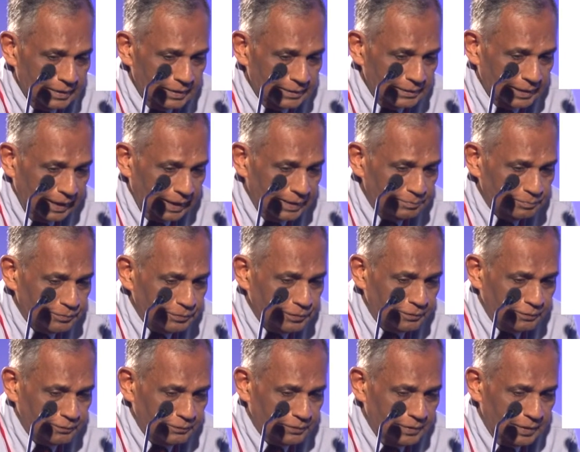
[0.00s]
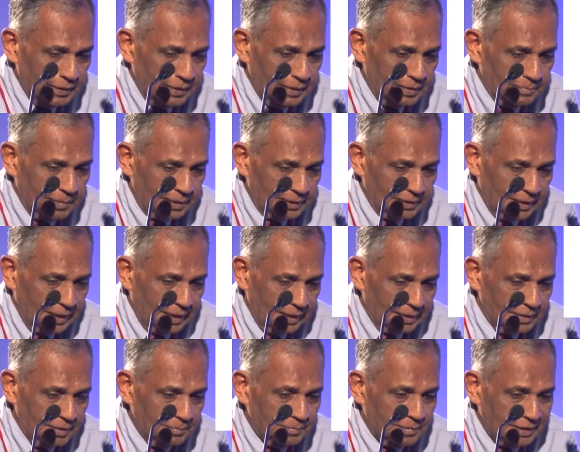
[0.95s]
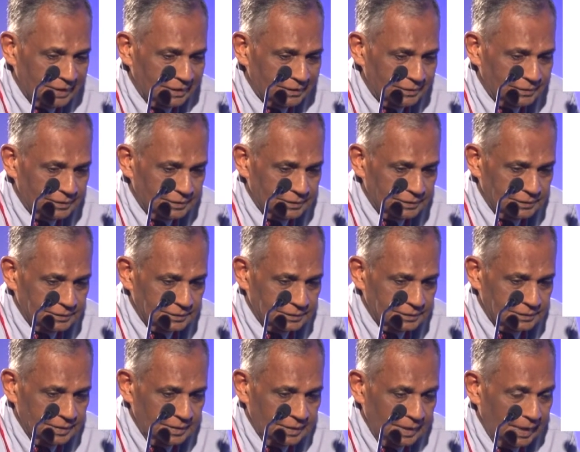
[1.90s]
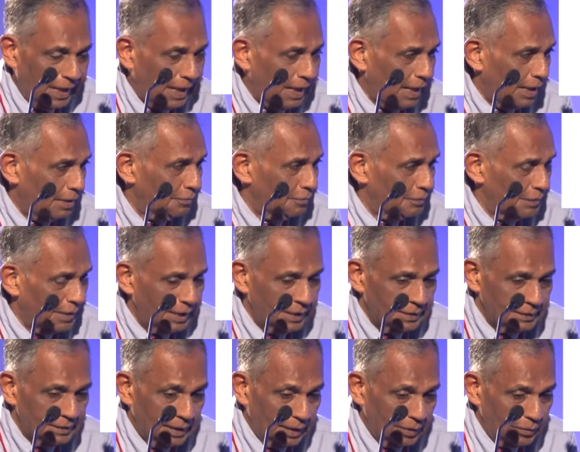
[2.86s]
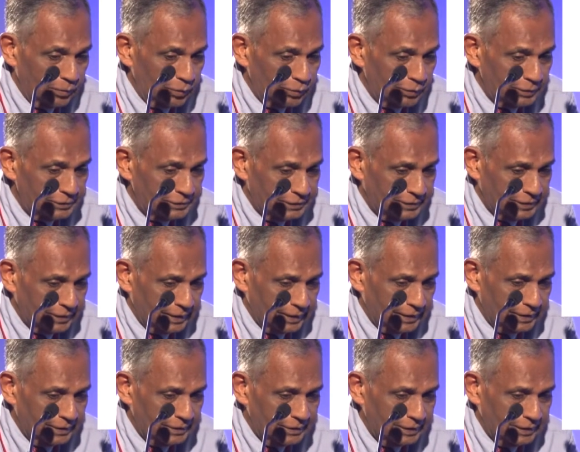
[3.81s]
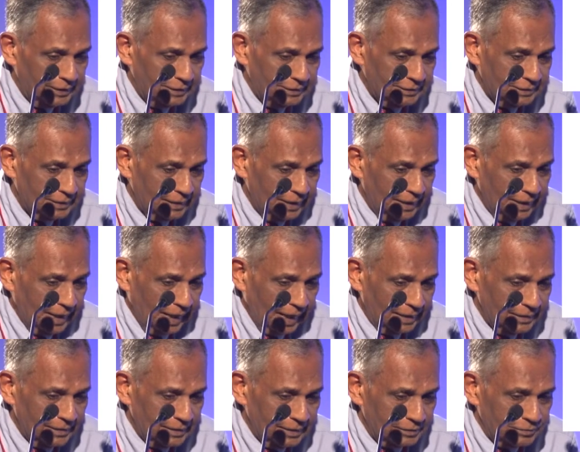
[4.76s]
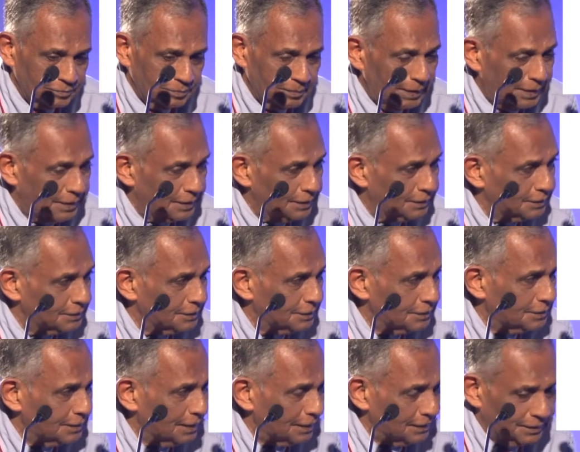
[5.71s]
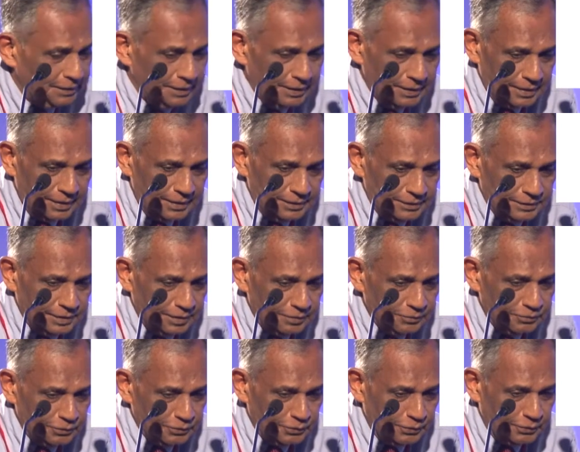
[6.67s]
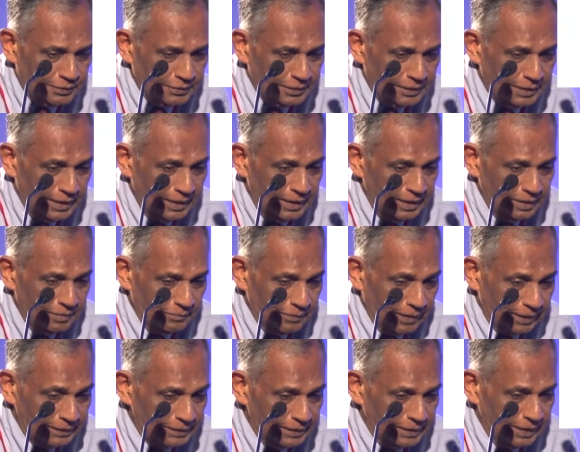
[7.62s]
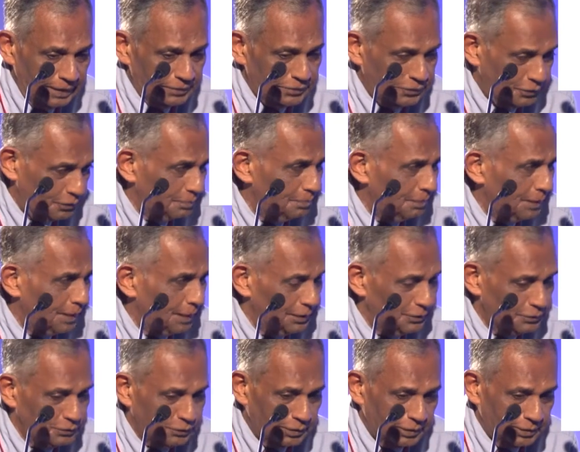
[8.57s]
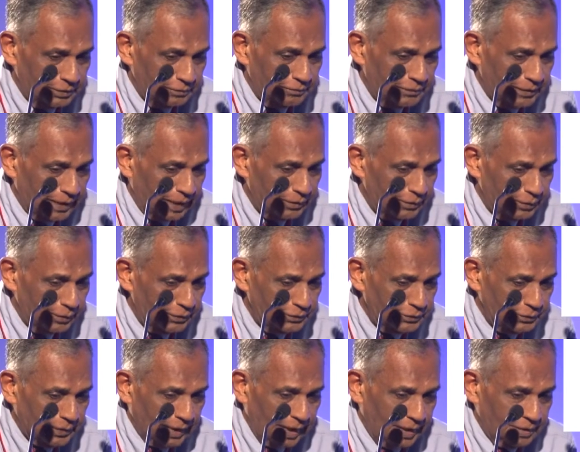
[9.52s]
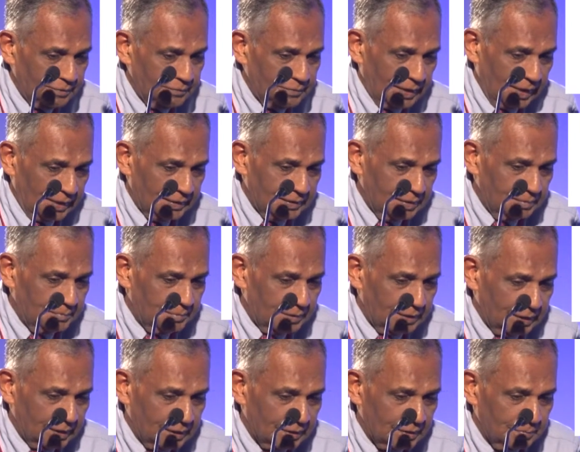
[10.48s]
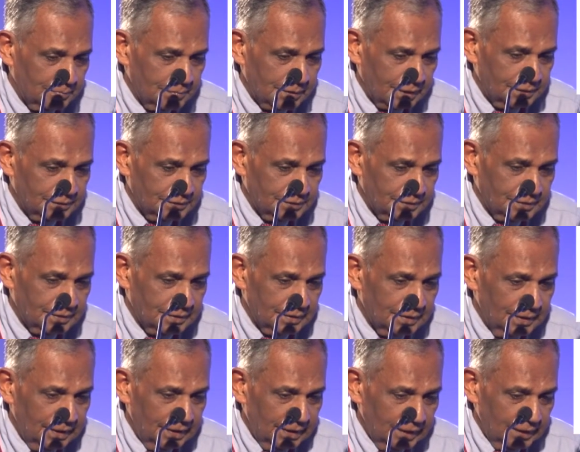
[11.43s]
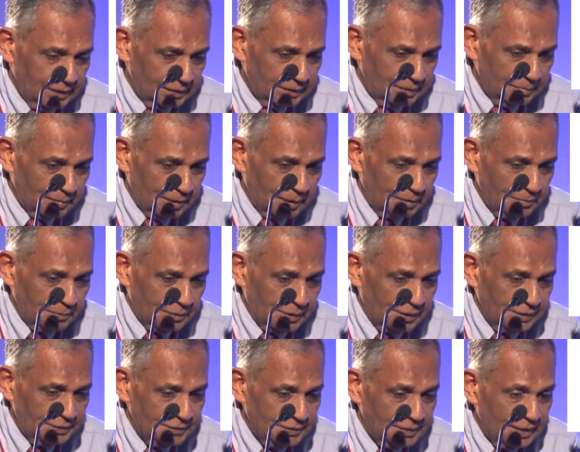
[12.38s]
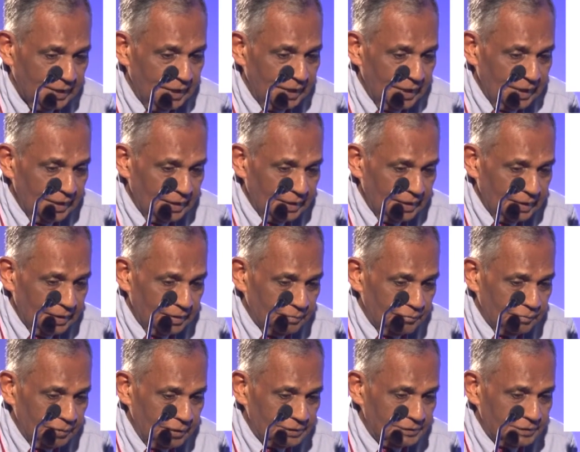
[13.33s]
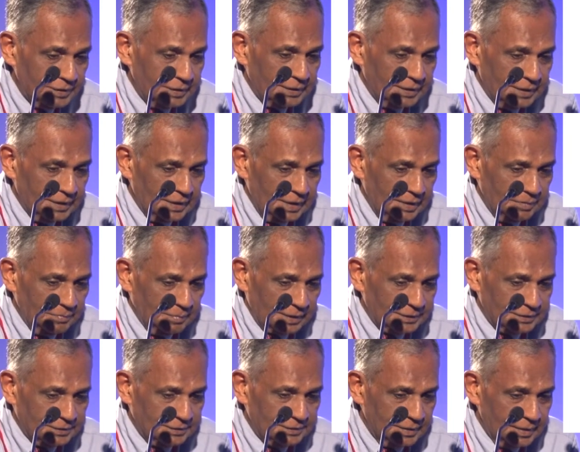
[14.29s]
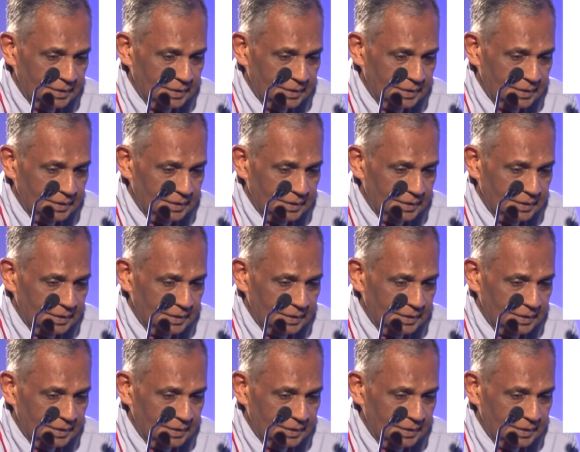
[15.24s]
types of urban agglomerations have their own synergies, and experiences and theories have shown what they should be. So if we are going to have an urban agglomeration in the megapolis, we certainly must